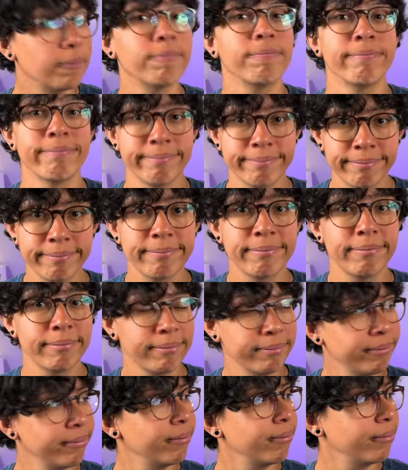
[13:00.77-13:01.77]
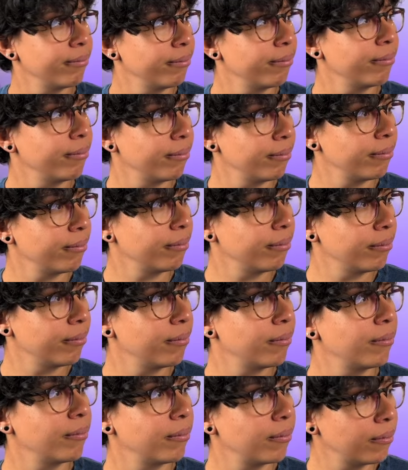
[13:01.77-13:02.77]

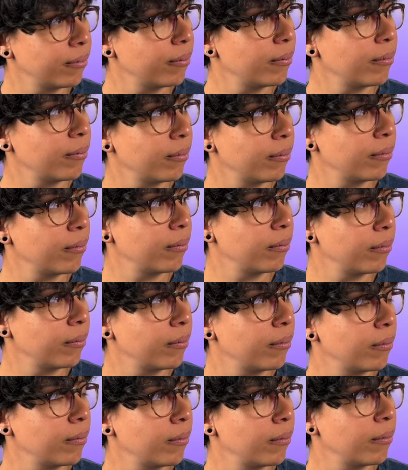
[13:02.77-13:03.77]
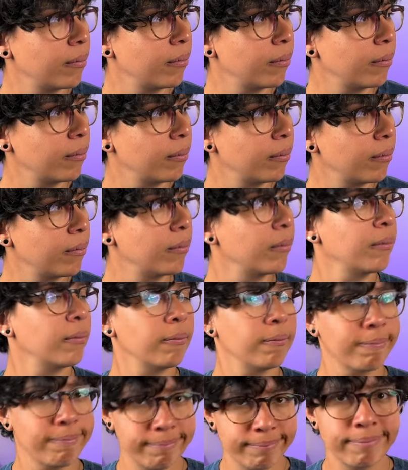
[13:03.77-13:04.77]

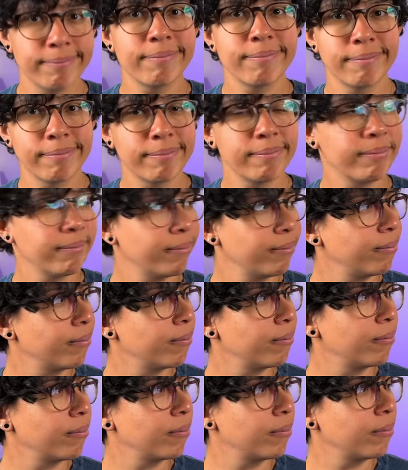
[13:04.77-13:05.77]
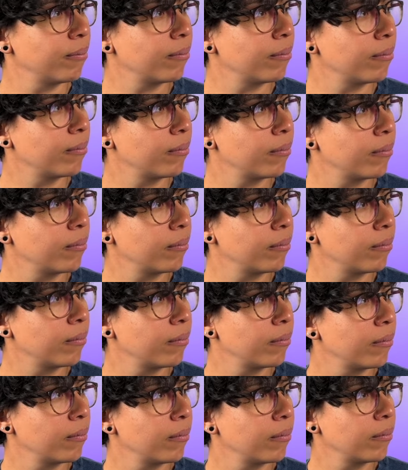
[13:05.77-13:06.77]

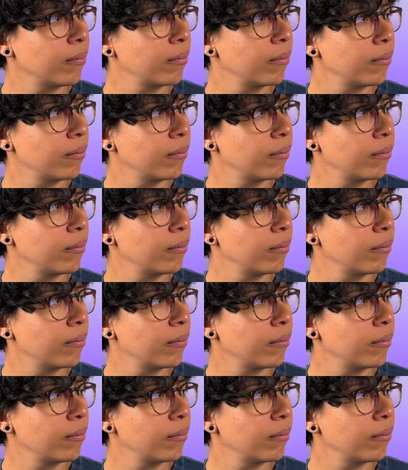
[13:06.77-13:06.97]
No words are spoken by the person on screen.